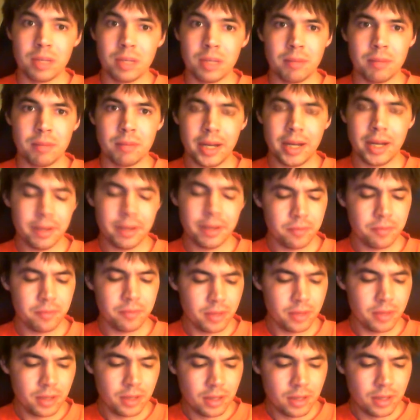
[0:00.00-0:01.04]
in my
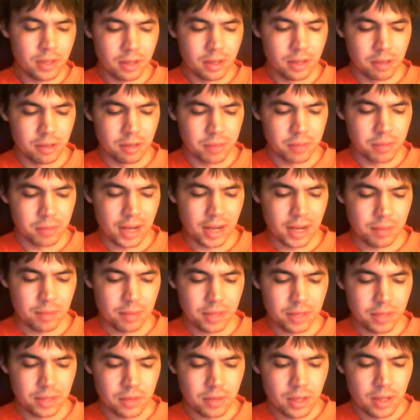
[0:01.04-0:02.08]
copy.